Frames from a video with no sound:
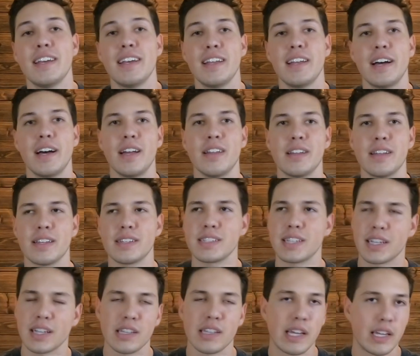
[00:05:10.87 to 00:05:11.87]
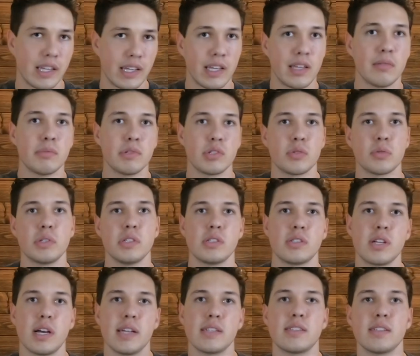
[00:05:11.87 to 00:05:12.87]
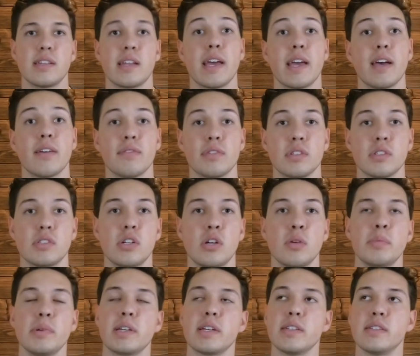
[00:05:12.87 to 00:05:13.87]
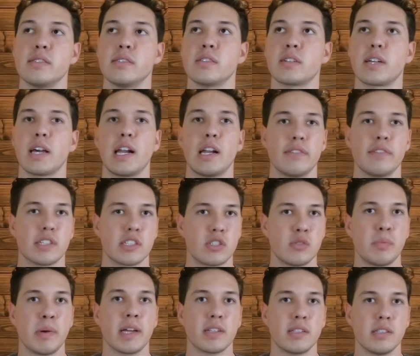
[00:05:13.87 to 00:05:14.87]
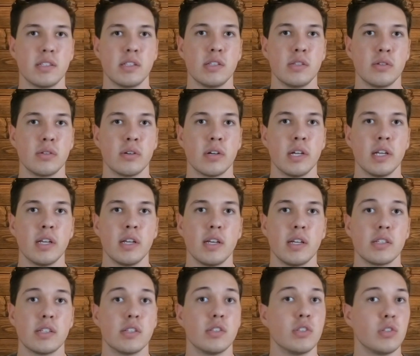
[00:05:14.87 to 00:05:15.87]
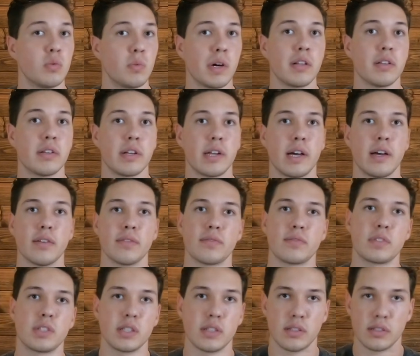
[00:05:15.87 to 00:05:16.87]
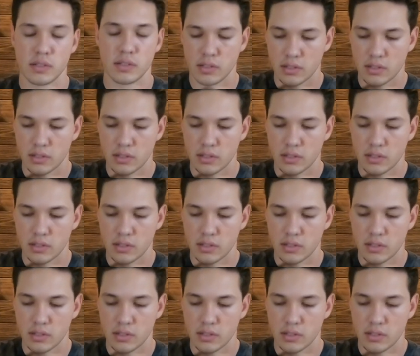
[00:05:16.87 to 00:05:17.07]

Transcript: That's like a lot of the in-between shots that they have in the show, because they're kind of expecting you to do well enough to,